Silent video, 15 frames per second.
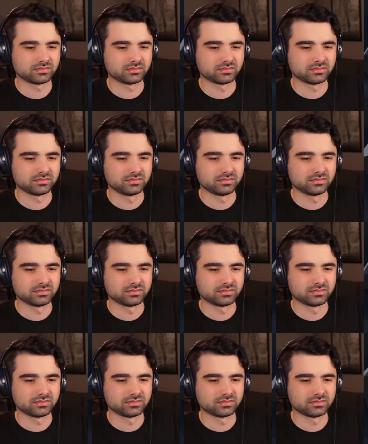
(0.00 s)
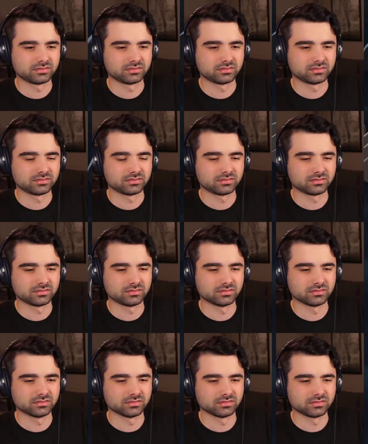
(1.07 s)

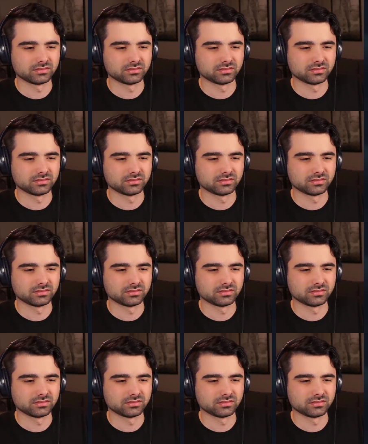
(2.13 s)
Nobody speaks.